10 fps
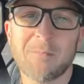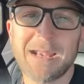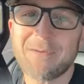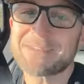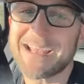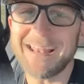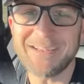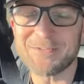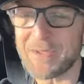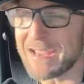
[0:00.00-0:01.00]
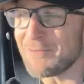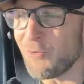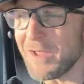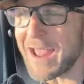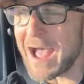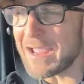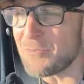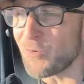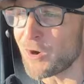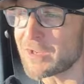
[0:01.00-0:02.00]
Man, I'm telling you, man, what I
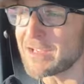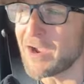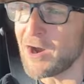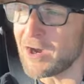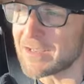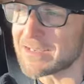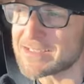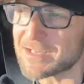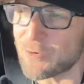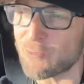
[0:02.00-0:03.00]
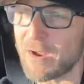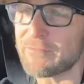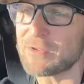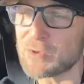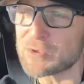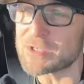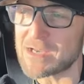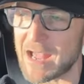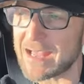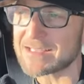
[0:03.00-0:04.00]
am working on is going to
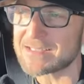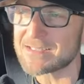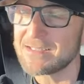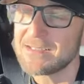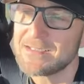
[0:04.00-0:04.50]
revolutionize.